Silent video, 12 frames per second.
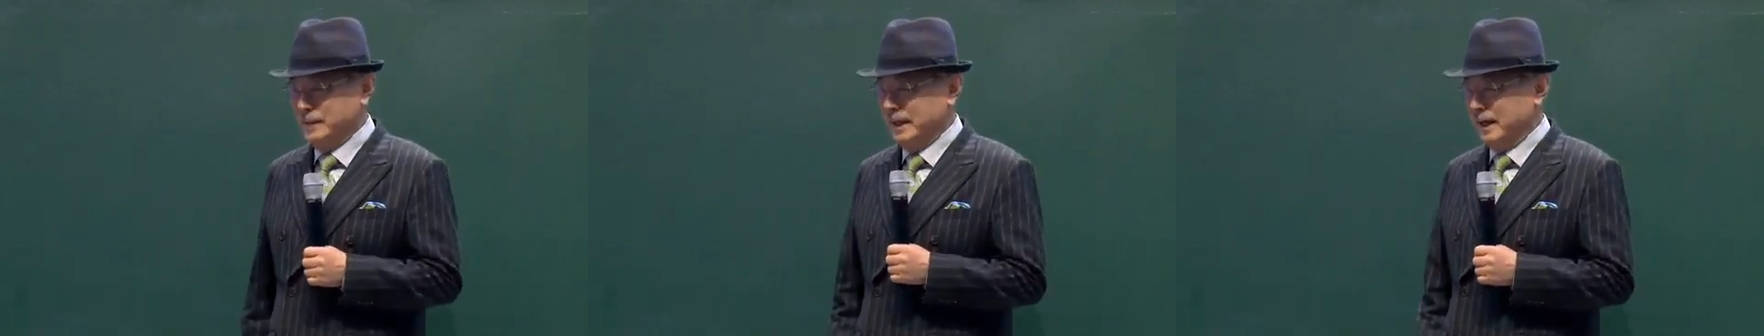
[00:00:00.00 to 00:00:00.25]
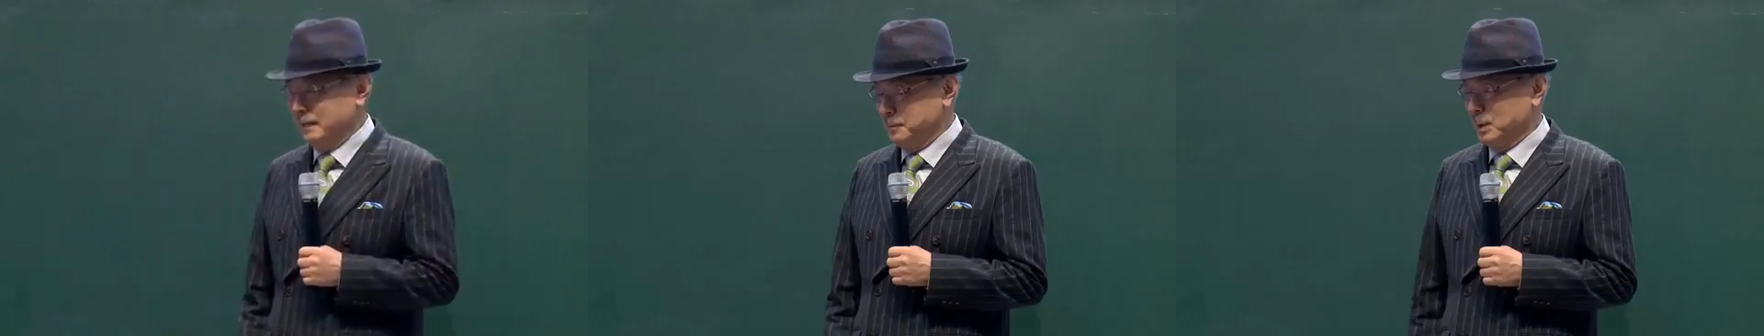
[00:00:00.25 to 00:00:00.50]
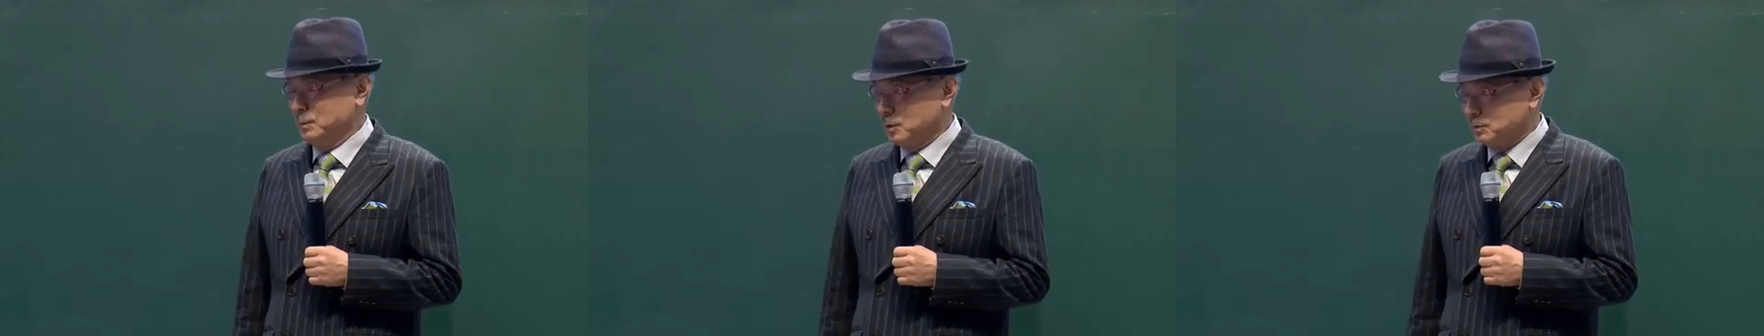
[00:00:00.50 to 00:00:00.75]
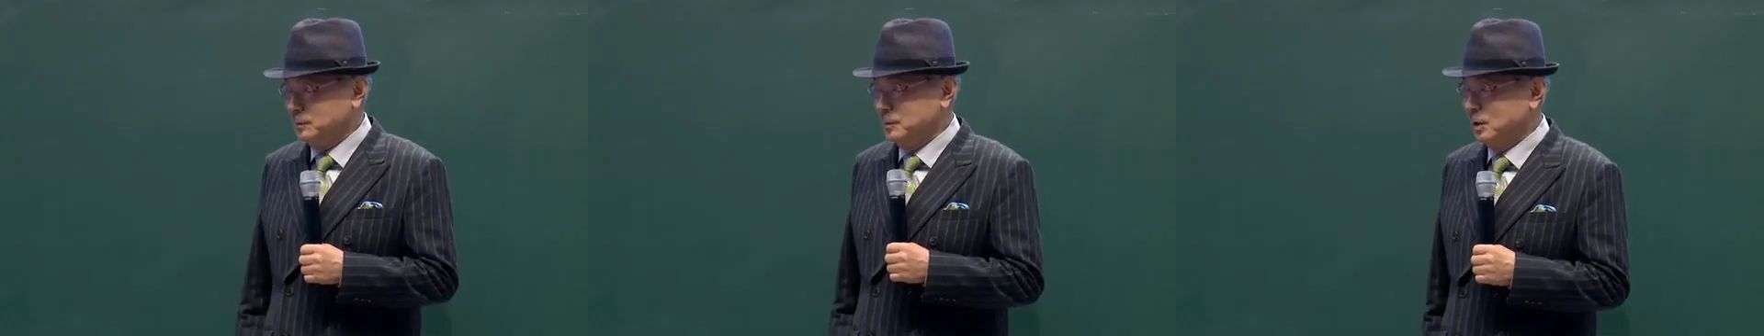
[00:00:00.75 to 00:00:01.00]
who are
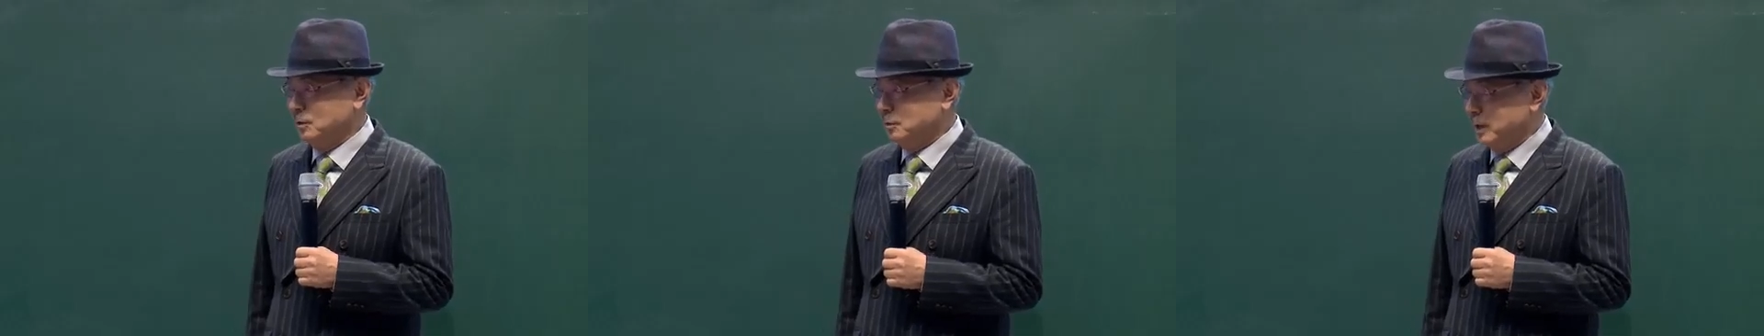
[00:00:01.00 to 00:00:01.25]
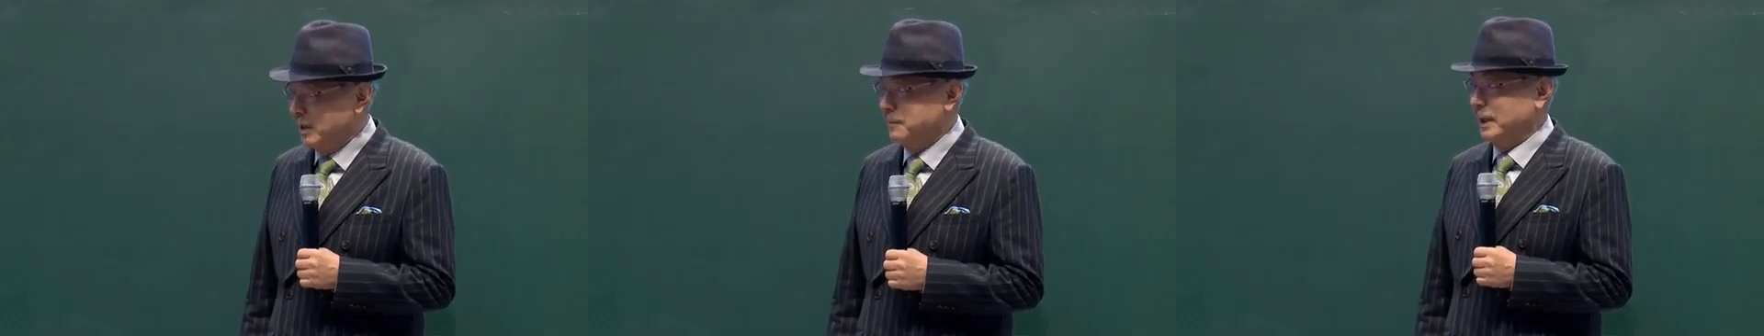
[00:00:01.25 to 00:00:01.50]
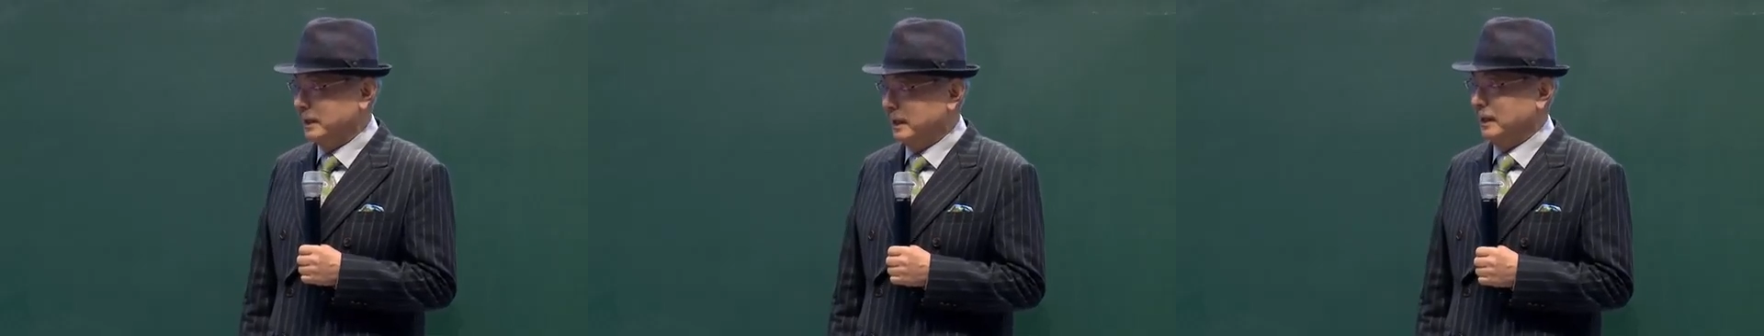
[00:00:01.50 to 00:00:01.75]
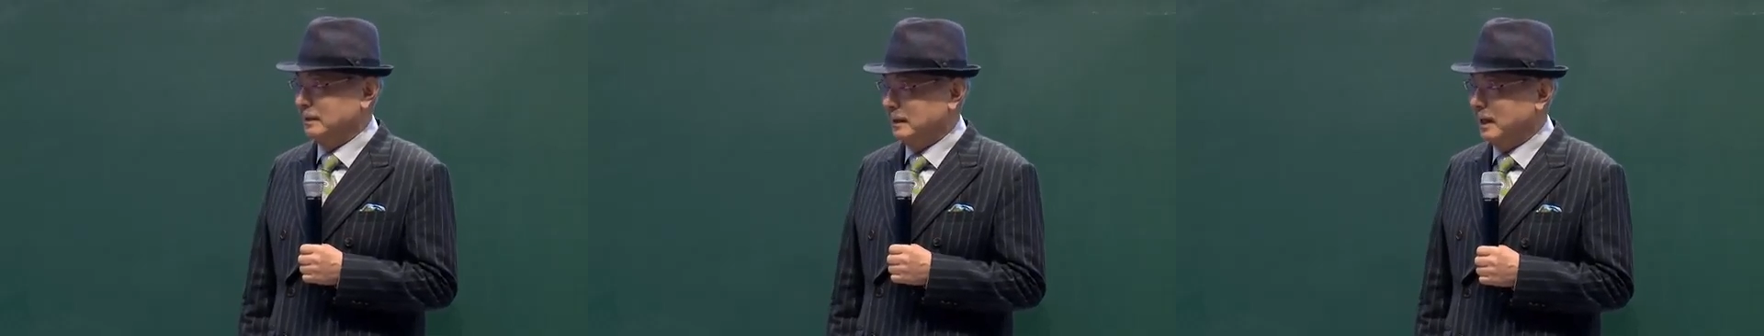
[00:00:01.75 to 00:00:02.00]
sitting here during the new
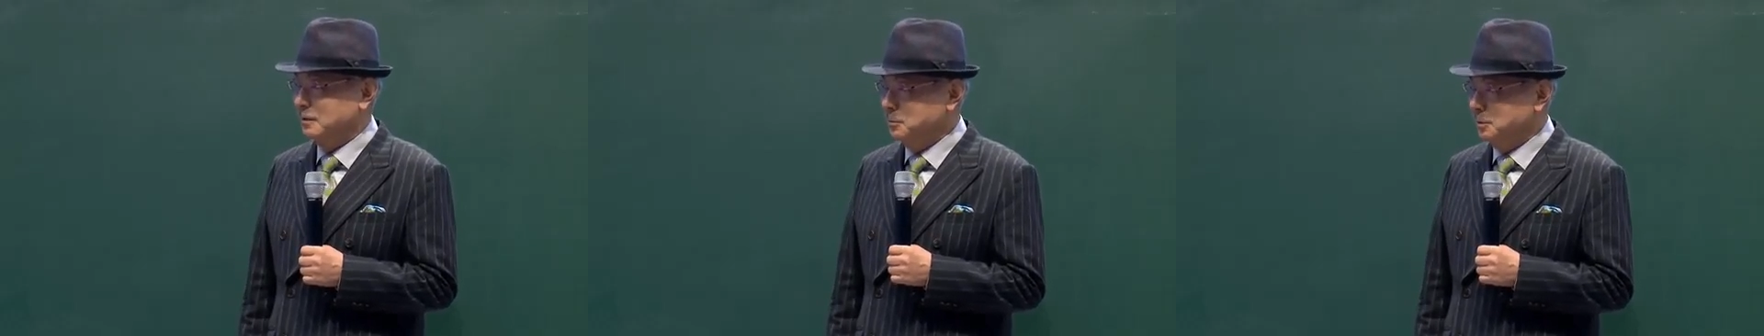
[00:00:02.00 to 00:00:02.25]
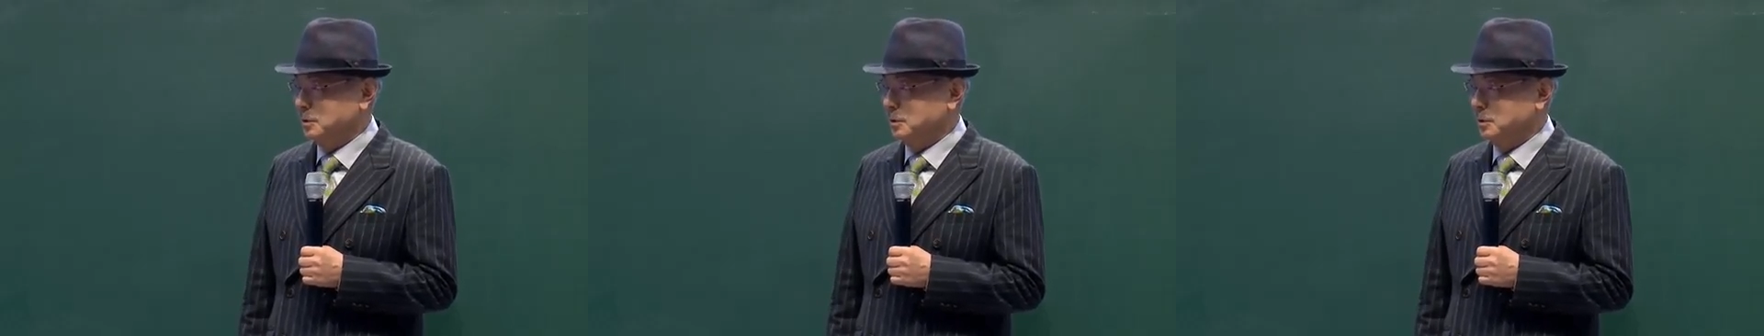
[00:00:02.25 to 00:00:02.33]
year,